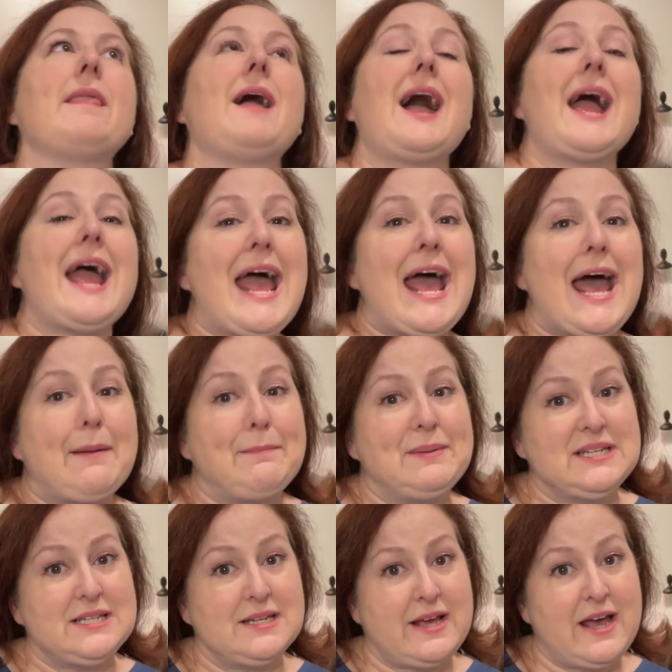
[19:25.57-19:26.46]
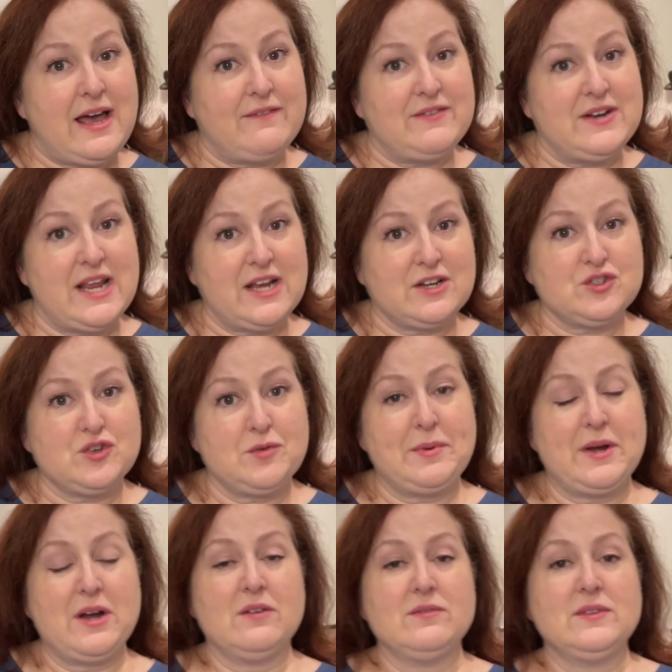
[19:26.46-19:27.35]
I happen to have an extra
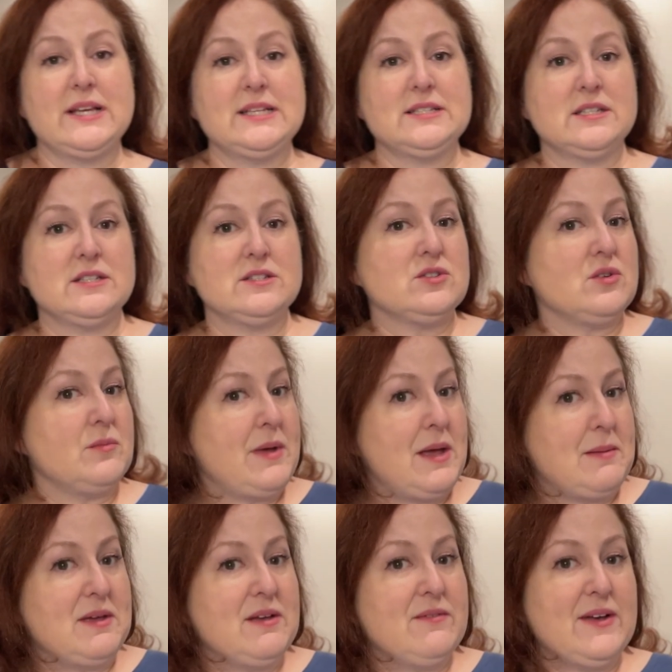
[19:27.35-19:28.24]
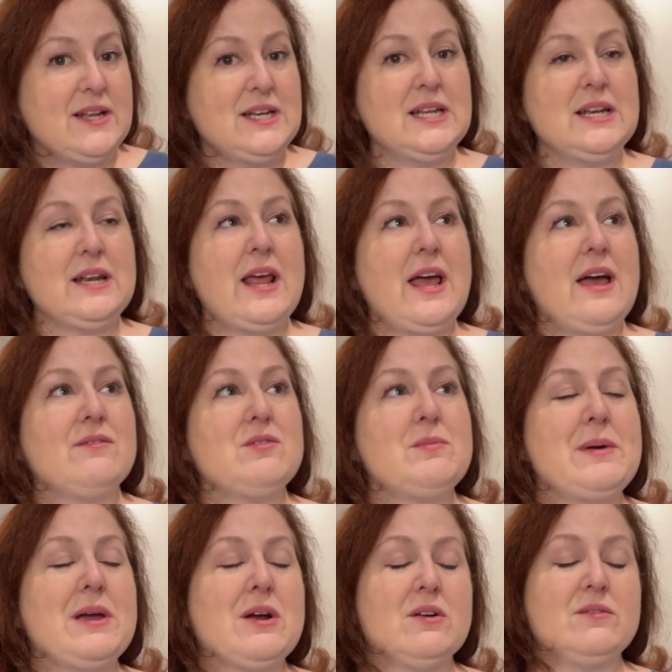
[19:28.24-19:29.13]
pair of laces. So maybe if I didn't have a
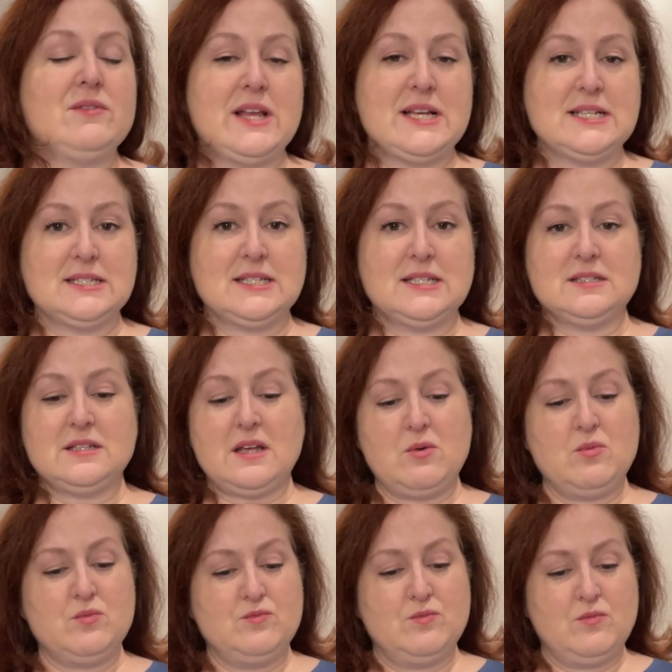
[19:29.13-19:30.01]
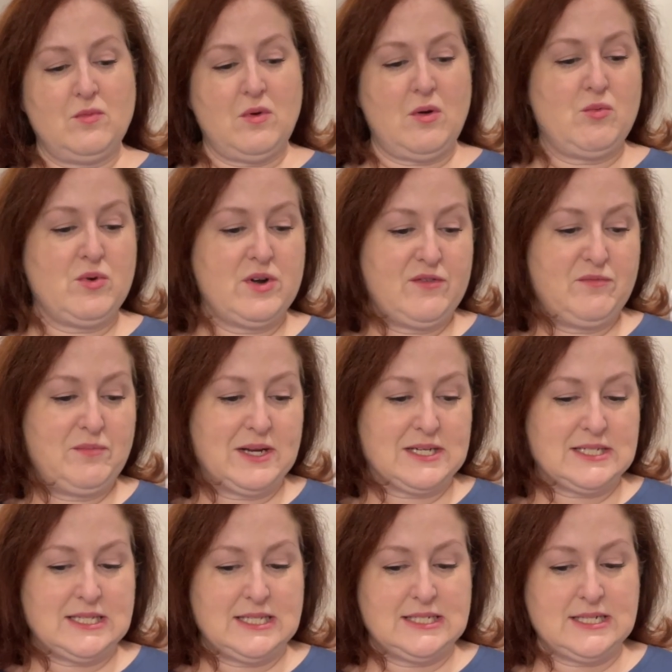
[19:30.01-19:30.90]
pair of laces, I wouldn't have
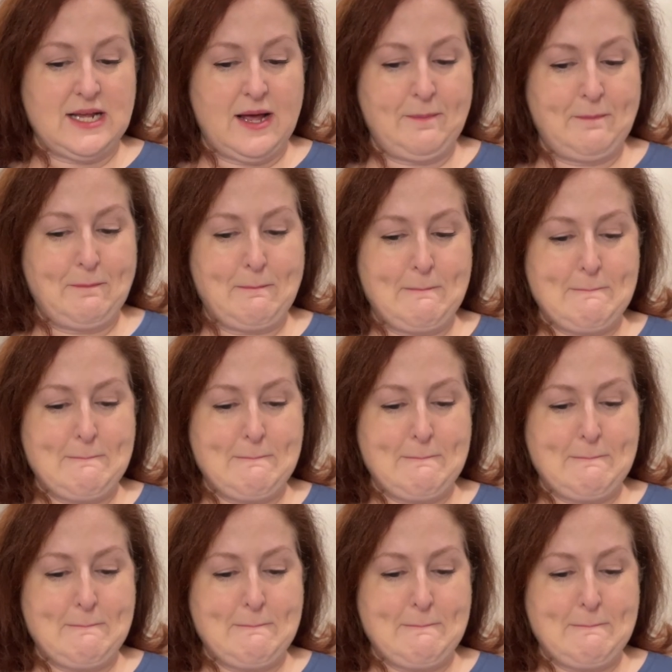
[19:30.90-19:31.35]
picked these up.